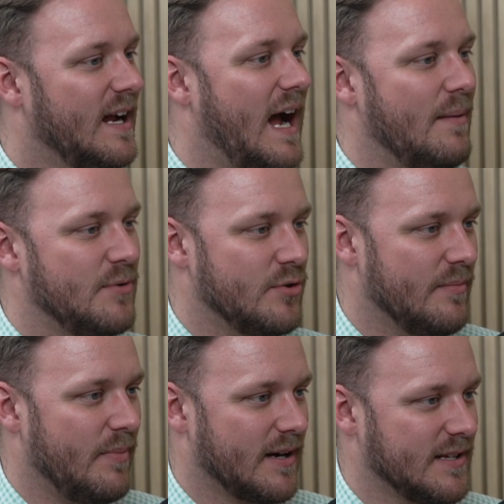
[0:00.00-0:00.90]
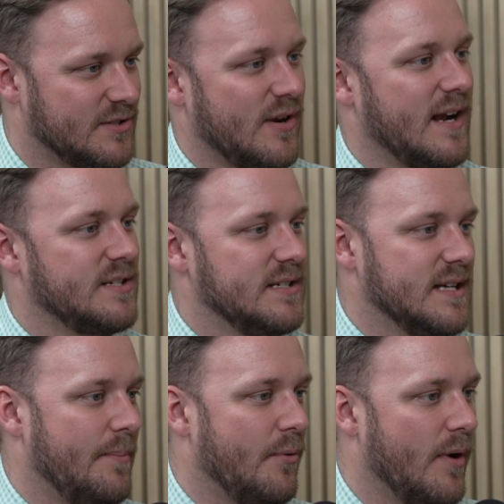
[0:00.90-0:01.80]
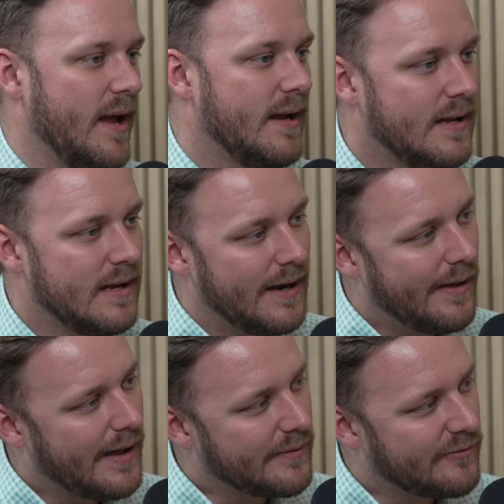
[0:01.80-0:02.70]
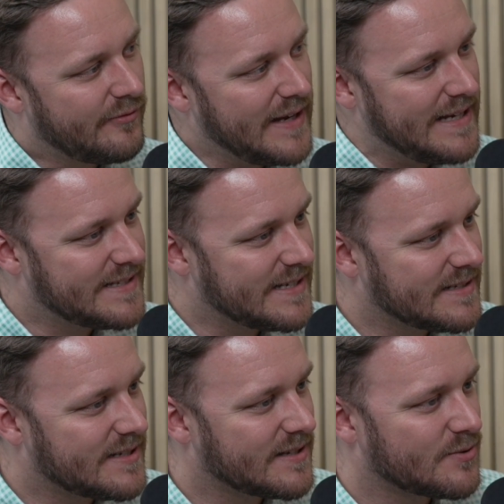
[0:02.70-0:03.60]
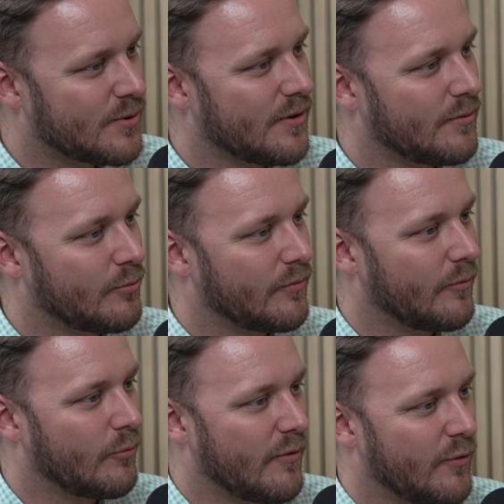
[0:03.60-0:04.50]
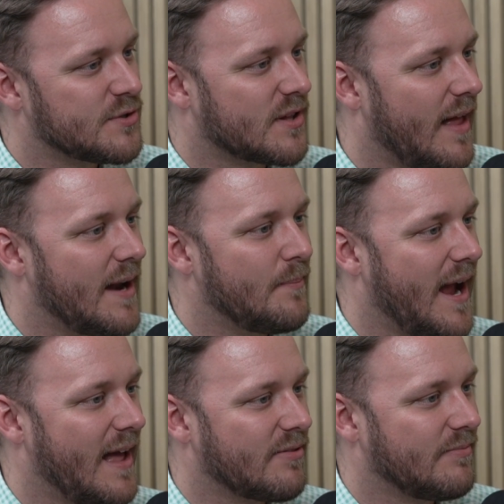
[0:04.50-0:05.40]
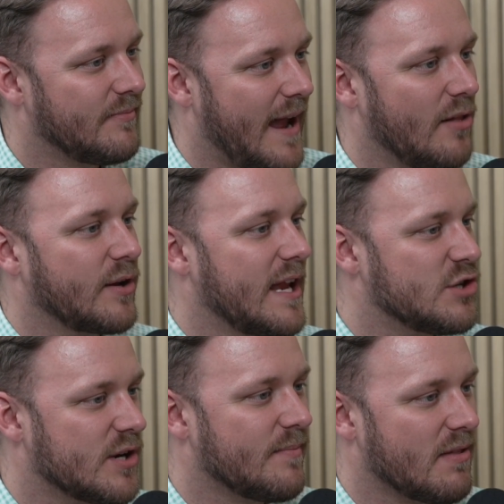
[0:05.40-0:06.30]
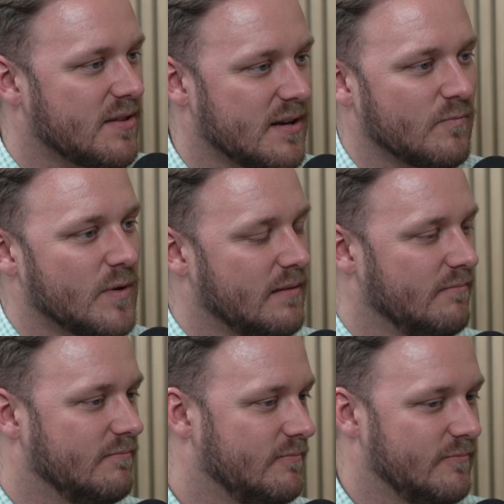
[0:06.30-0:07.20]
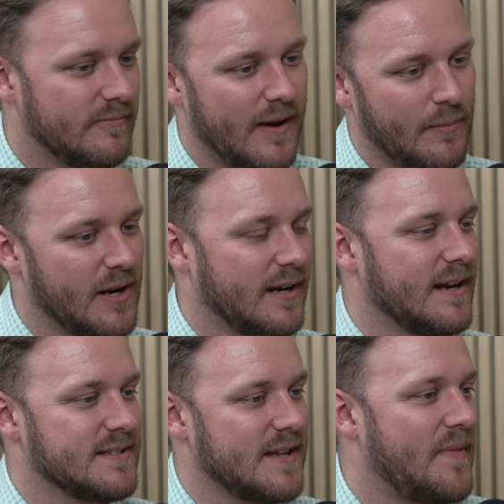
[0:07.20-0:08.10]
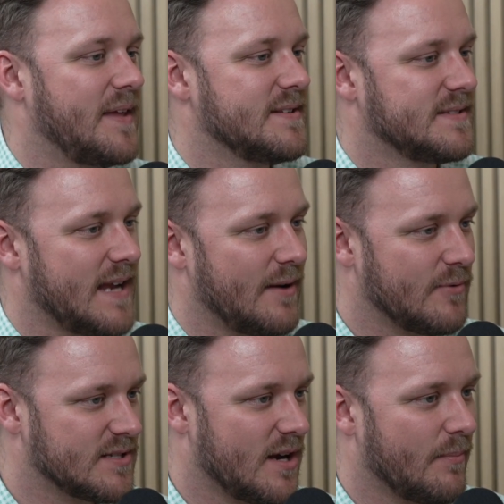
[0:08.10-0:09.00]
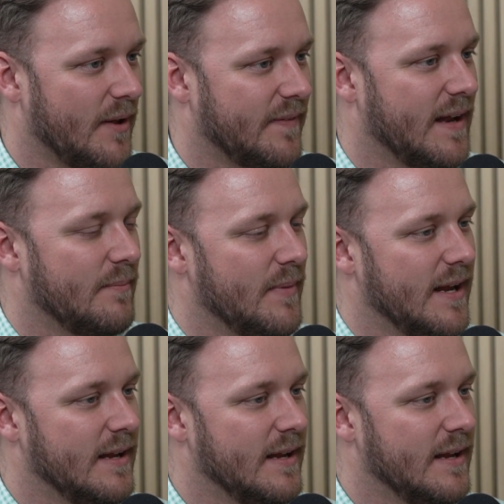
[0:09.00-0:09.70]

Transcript: I'm doing bucket strategy type of way. And that feeds into sort of the reverse glide path allocation method. And I'm going to kind of set that to the side. We can talk about that in a minute.